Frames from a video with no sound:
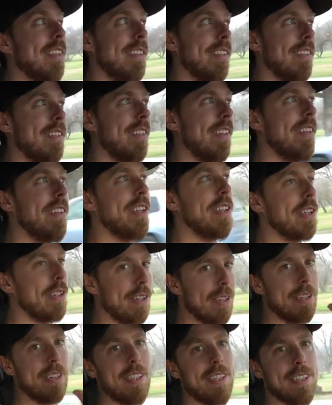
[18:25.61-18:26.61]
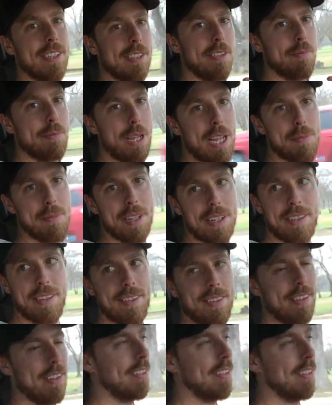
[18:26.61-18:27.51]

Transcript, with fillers: it's a 10-year payment,